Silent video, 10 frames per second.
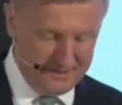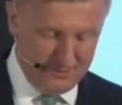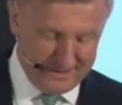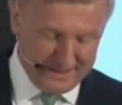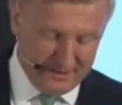
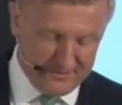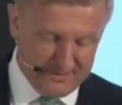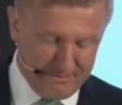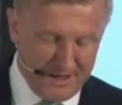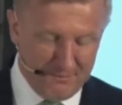We can go to the
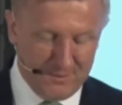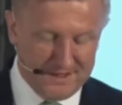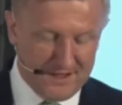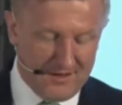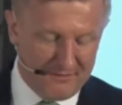pub, we can
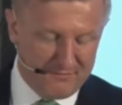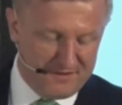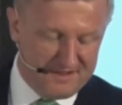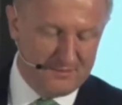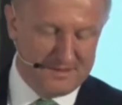go out for
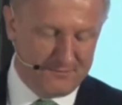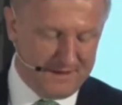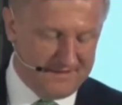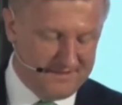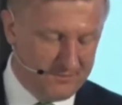dinner with
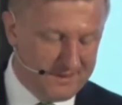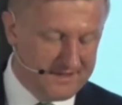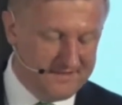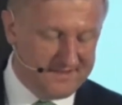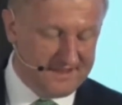friends, and we
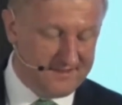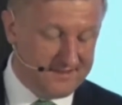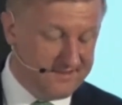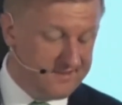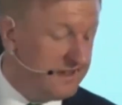can sit in
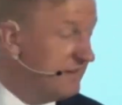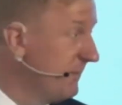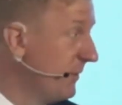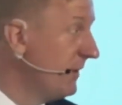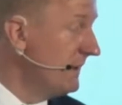the stadium
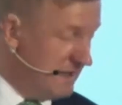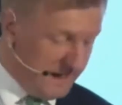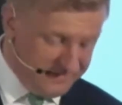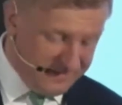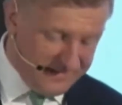or
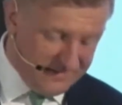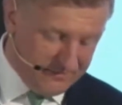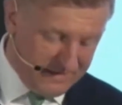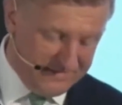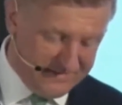attend
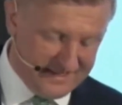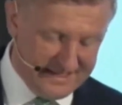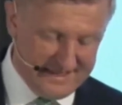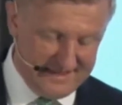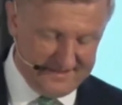events like
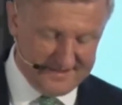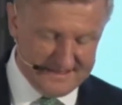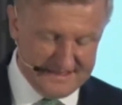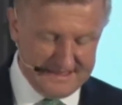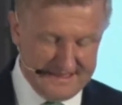this.
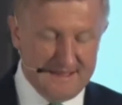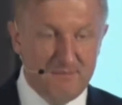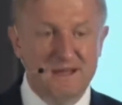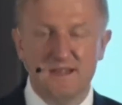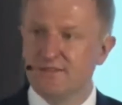
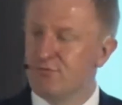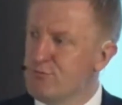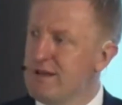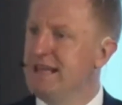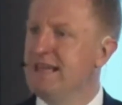But it's
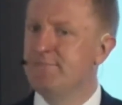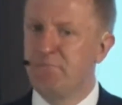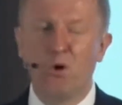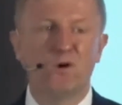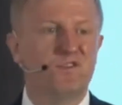really
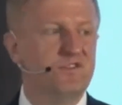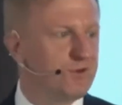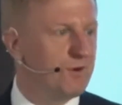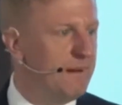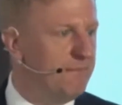important to
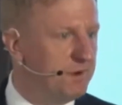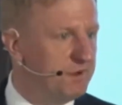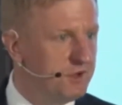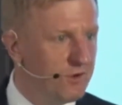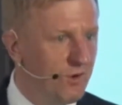remember
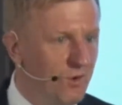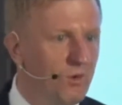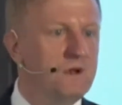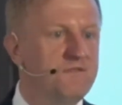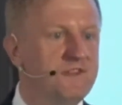that
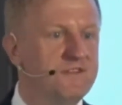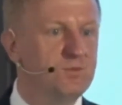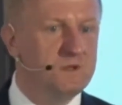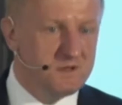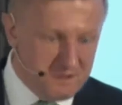all of this
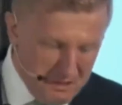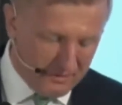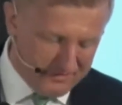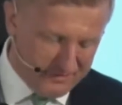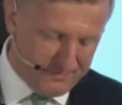would
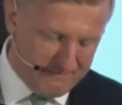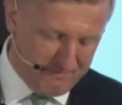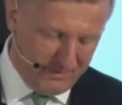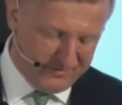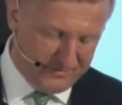not have been
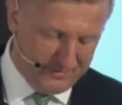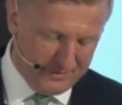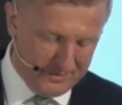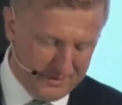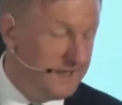
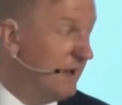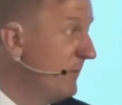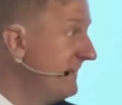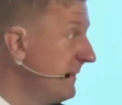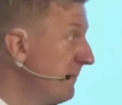possible, and
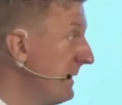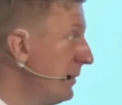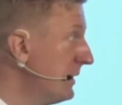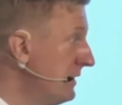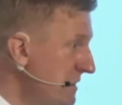we simply
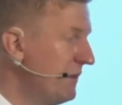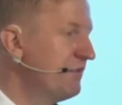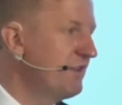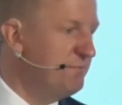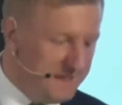would not
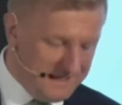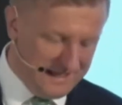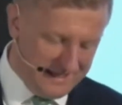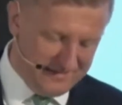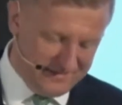have been
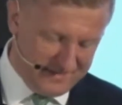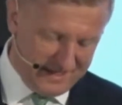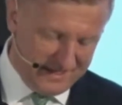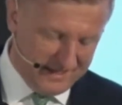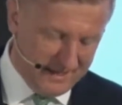here
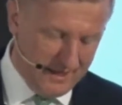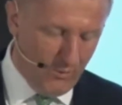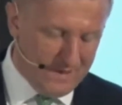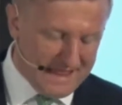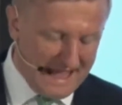today
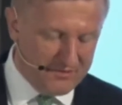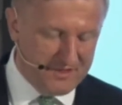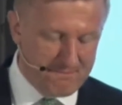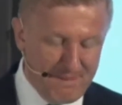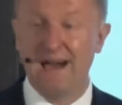without
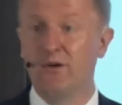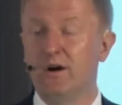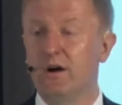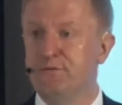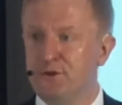the power
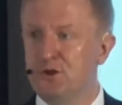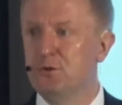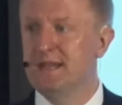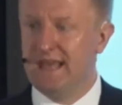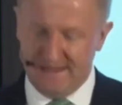of
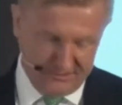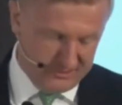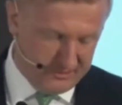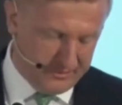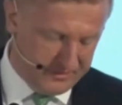human
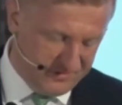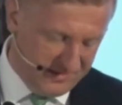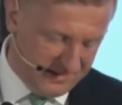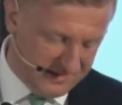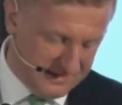
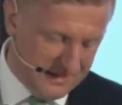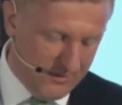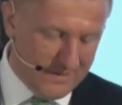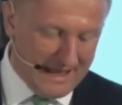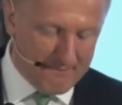ingenuity.
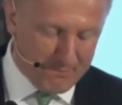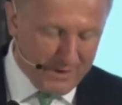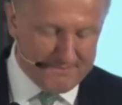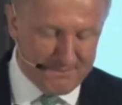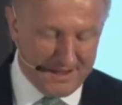Without
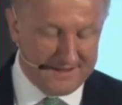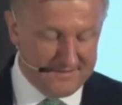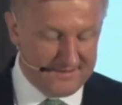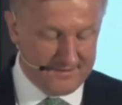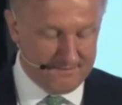bright
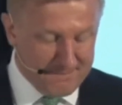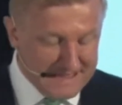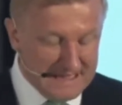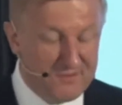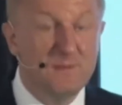minds,
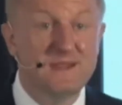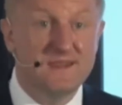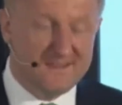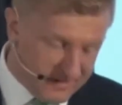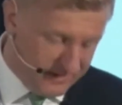many of them in
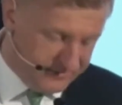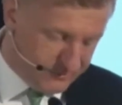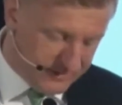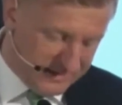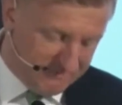this
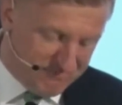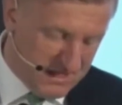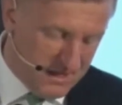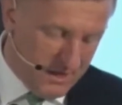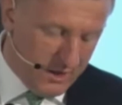country,
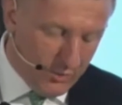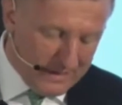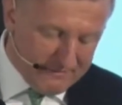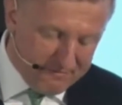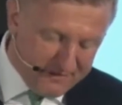who
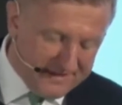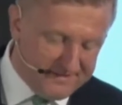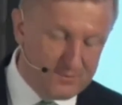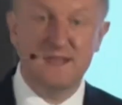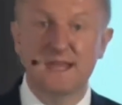when
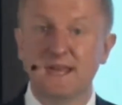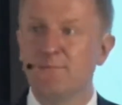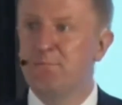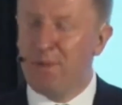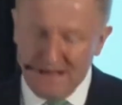faced with a
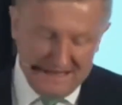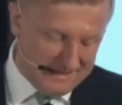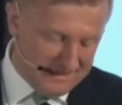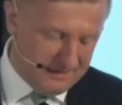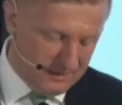
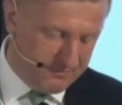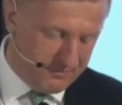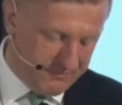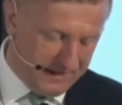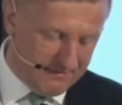completely novel
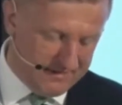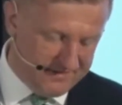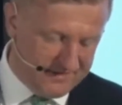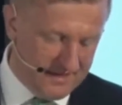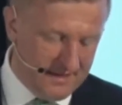
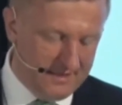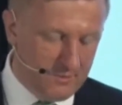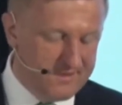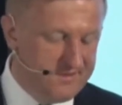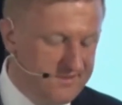virus that
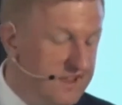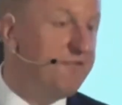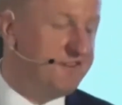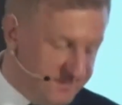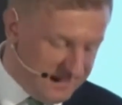was
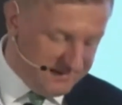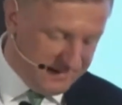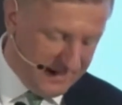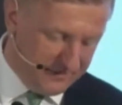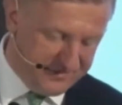
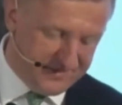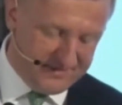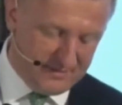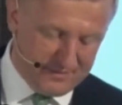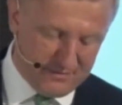devastating health
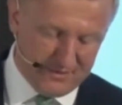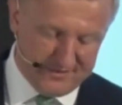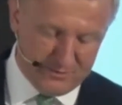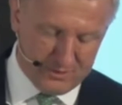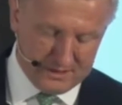systems across
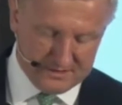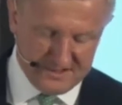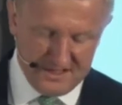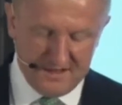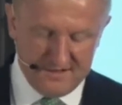the world,
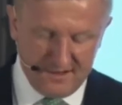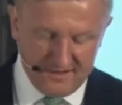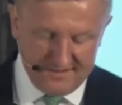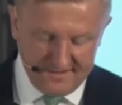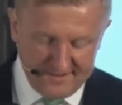
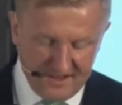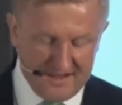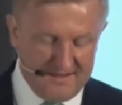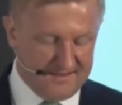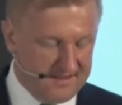turned to
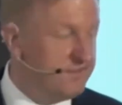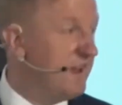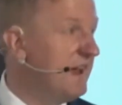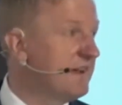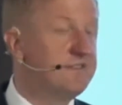science and
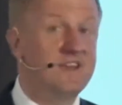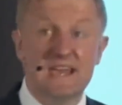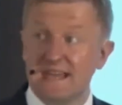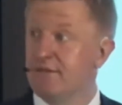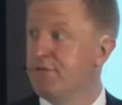tech to
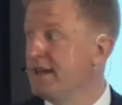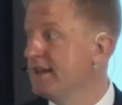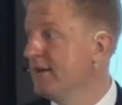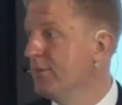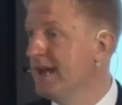innovate
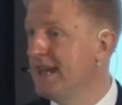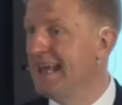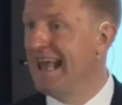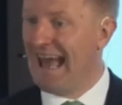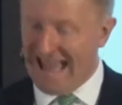their way
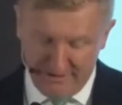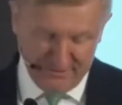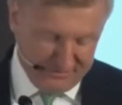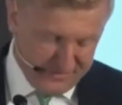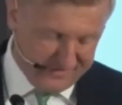
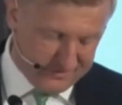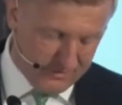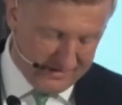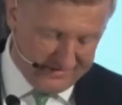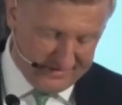out of this
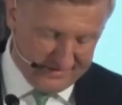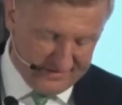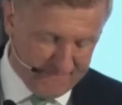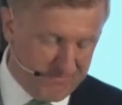crisis.